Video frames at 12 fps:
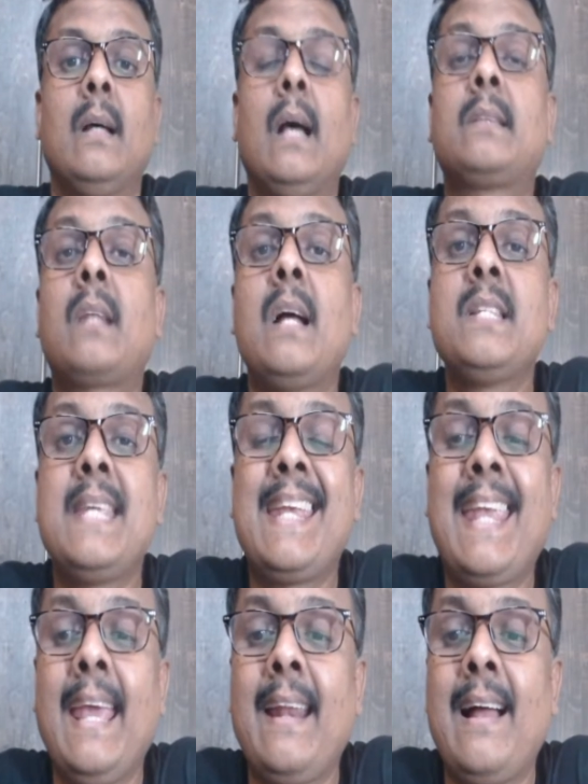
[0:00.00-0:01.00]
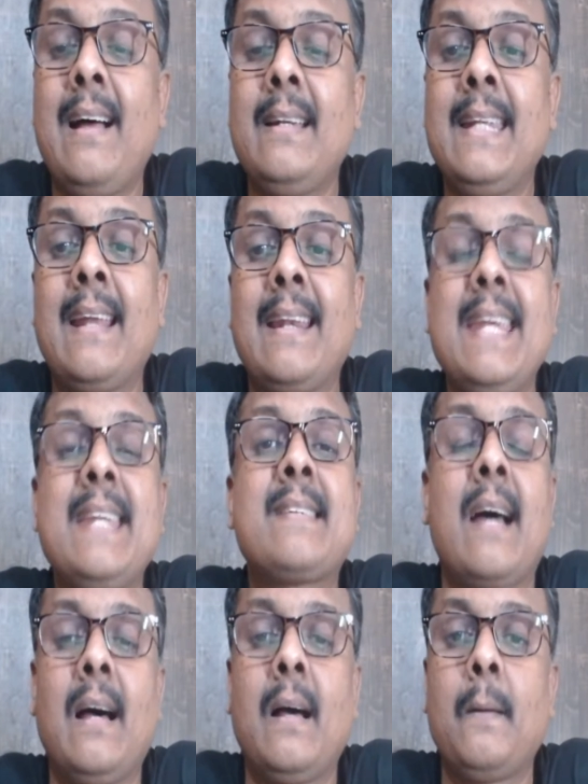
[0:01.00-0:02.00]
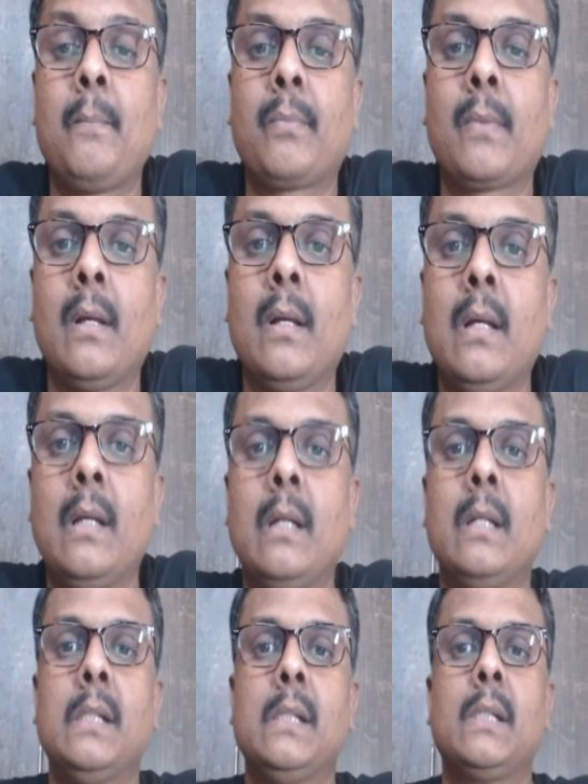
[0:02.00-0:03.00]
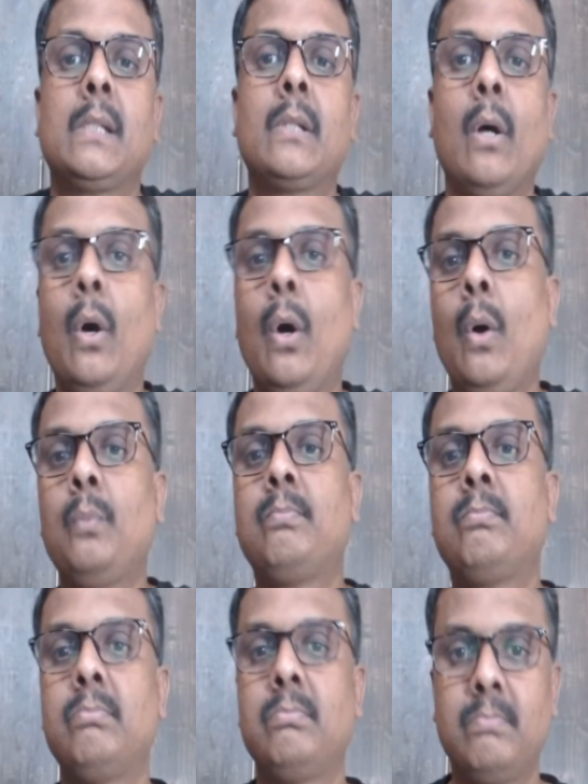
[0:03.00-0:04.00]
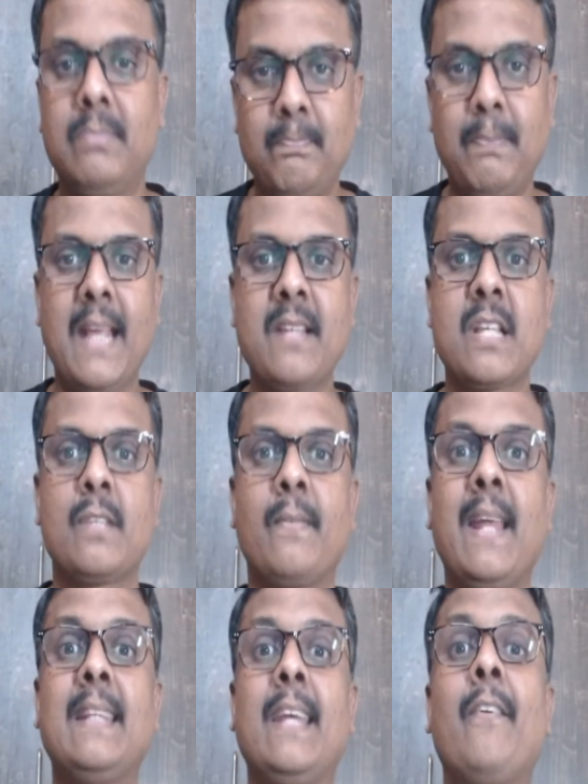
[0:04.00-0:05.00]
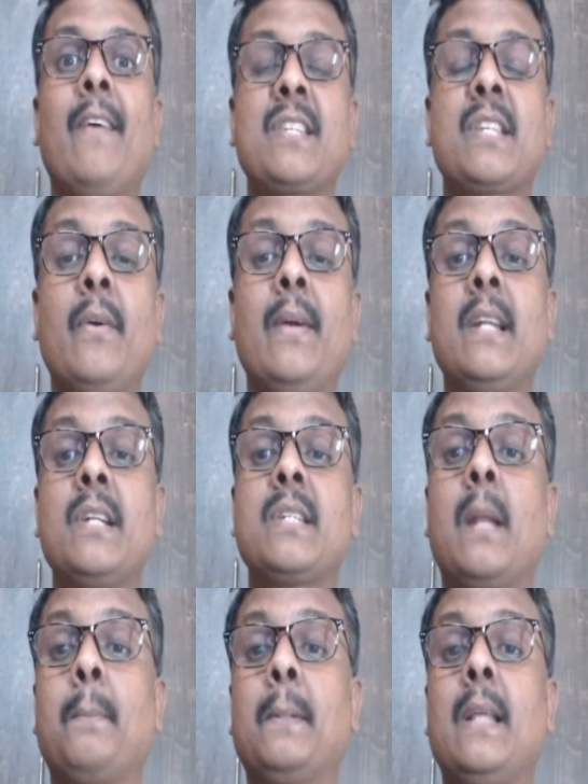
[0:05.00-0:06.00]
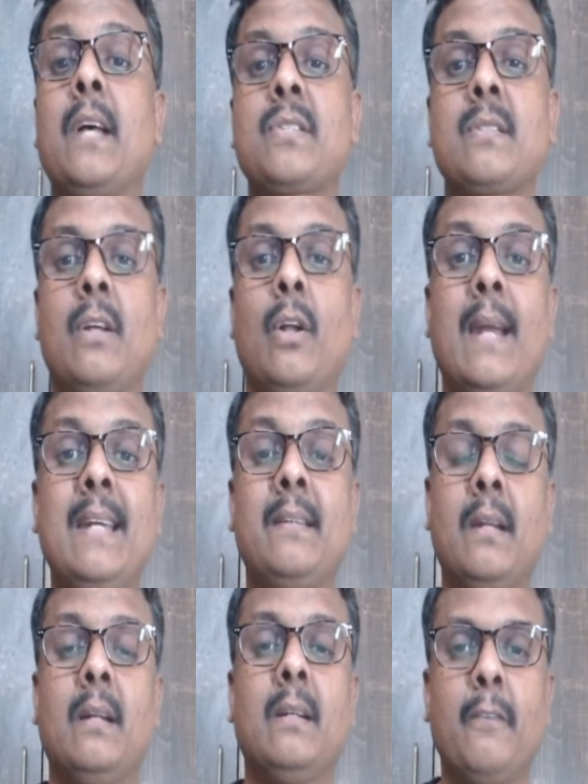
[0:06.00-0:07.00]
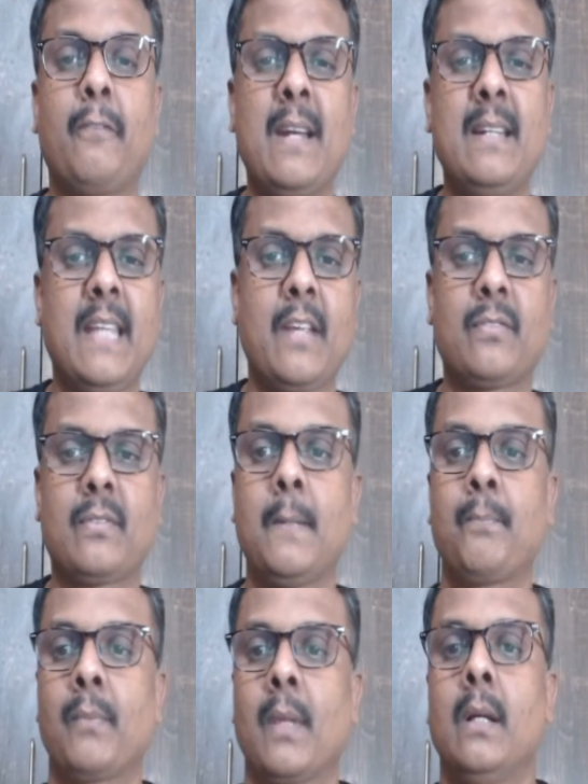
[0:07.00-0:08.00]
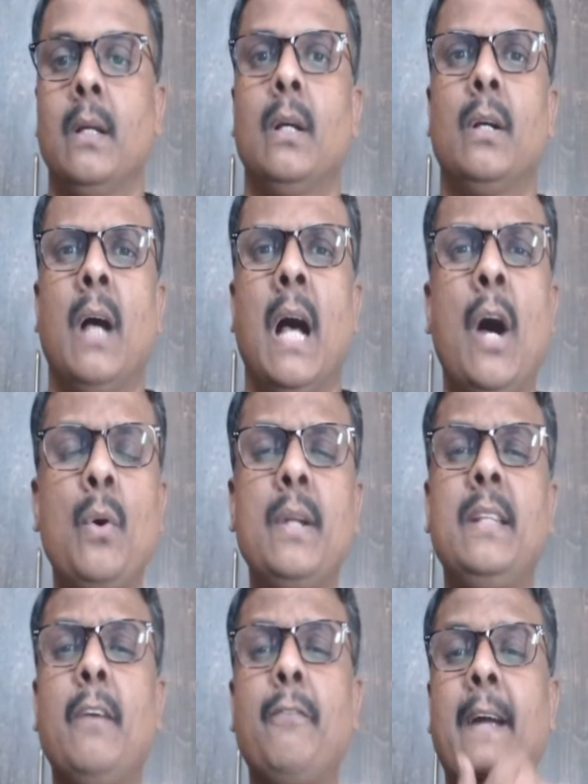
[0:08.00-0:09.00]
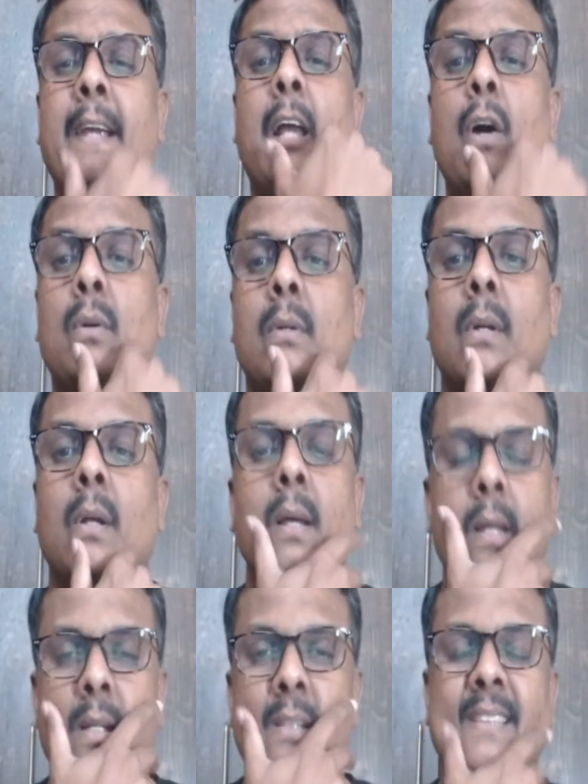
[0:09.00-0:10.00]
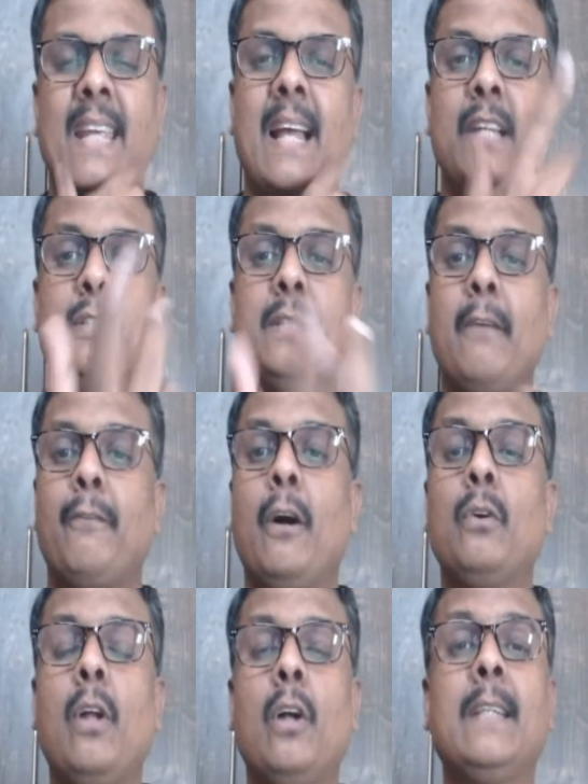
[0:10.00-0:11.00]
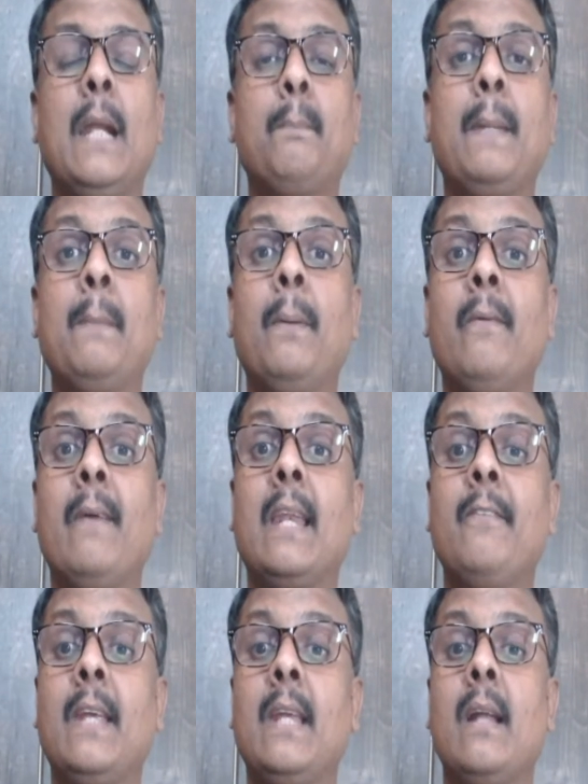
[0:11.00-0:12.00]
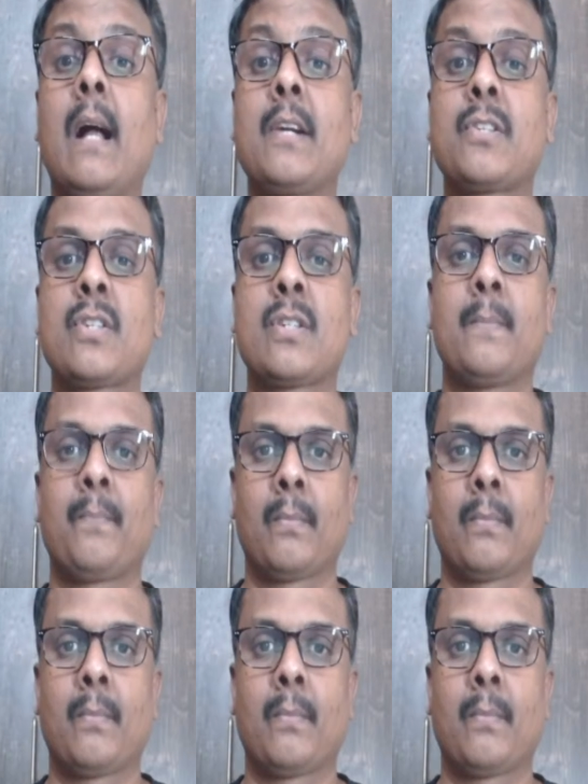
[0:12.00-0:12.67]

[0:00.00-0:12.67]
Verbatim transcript: Atranji Khera near Eta. So, places where they have excavated Janapadas. All right, different things. How did they find out? See guys, they found out that people were living in huts.